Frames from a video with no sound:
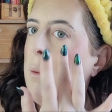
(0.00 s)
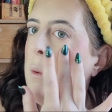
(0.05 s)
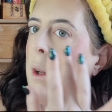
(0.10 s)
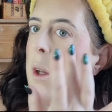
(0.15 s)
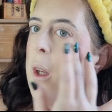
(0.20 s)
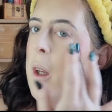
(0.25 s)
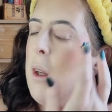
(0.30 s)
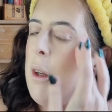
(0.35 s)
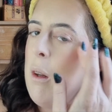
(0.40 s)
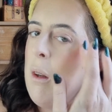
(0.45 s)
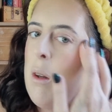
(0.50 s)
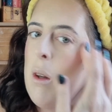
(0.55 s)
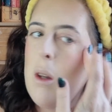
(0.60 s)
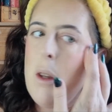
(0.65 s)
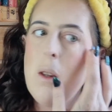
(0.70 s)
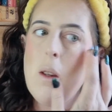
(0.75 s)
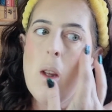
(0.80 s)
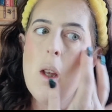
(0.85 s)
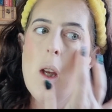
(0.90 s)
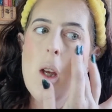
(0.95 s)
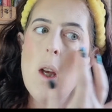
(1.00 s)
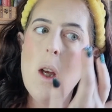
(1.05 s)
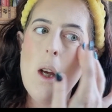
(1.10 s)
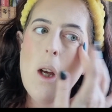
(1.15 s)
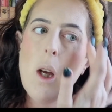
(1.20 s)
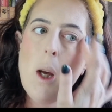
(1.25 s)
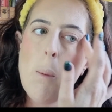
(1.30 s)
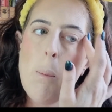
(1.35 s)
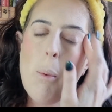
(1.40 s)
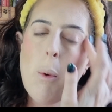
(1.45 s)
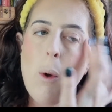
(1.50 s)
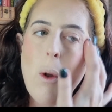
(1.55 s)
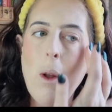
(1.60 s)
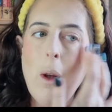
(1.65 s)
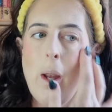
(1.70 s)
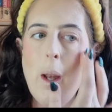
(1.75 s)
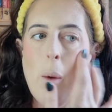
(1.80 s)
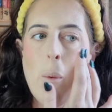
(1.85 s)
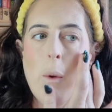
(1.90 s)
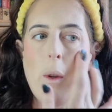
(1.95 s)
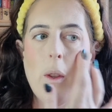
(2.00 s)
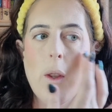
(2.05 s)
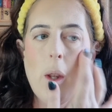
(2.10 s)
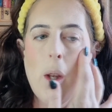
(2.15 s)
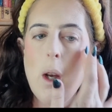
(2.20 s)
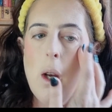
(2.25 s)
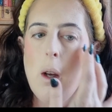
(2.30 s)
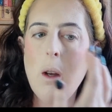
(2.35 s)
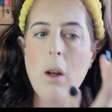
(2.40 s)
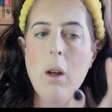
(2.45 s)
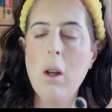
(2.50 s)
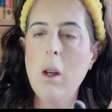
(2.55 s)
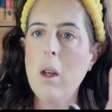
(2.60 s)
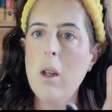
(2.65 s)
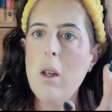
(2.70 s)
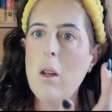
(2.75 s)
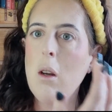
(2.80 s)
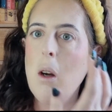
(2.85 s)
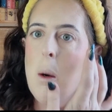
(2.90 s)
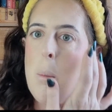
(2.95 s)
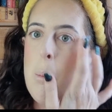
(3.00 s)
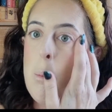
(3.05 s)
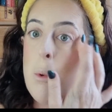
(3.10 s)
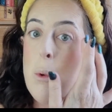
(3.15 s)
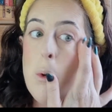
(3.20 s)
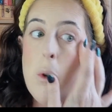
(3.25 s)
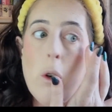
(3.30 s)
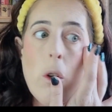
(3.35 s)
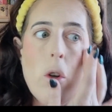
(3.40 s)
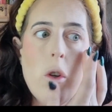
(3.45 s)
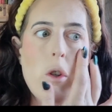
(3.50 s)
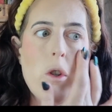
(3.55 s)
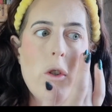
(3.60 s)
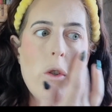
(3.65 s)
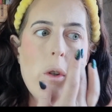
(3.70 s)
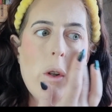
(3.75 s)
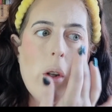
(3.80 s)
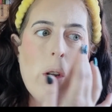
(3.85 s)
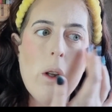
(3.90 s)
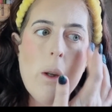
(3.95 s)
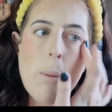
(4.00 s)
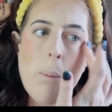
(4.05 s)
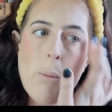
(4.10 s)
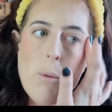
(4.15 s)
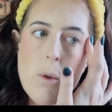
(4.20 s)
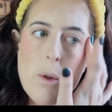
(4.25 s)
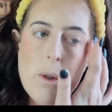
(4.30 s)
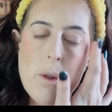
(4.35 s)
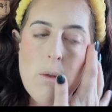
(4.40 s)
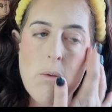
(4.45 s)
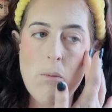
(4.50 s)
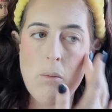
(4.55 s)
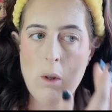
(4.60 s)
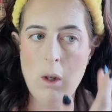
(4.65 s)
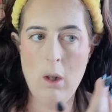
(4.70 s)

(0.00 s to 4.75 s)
Like, you could apply it with, you know, a brush, you could have just.